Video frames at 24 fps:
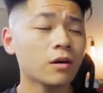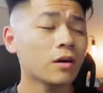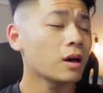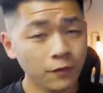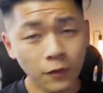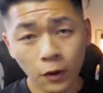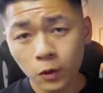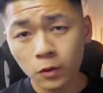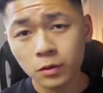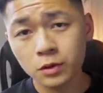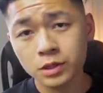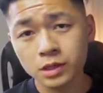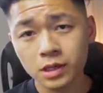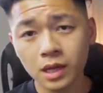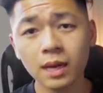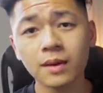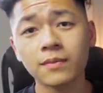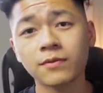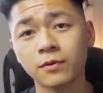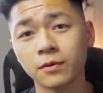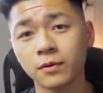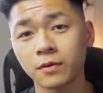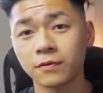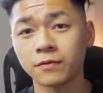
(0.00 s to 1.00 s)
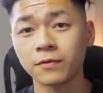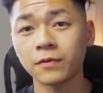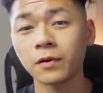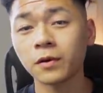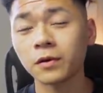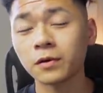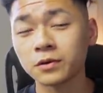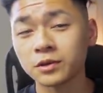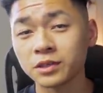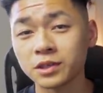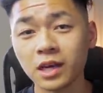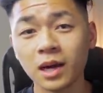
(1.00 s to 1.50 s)
Photoshop for
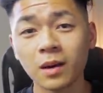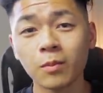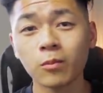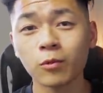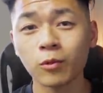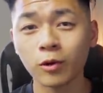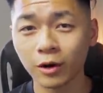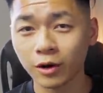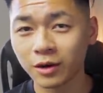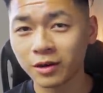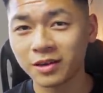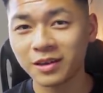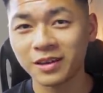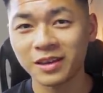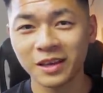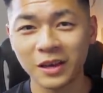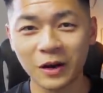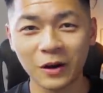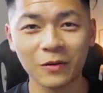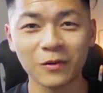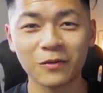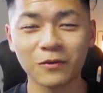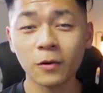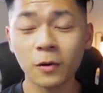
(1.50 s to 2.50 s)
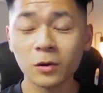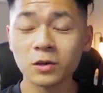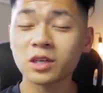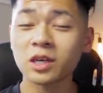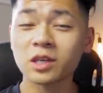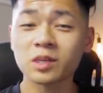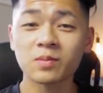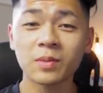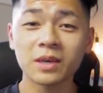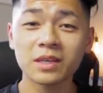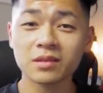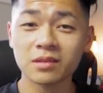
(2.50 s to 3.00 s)
Photoshop work. You know, Photoshop
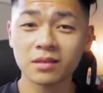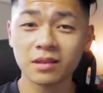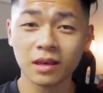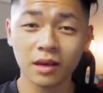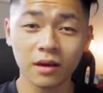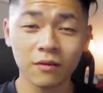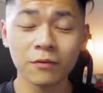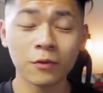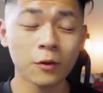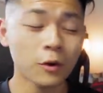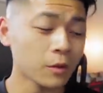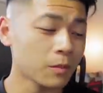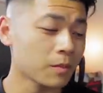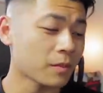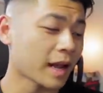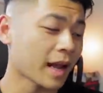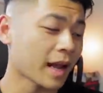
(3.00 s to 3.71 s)
is basically a verb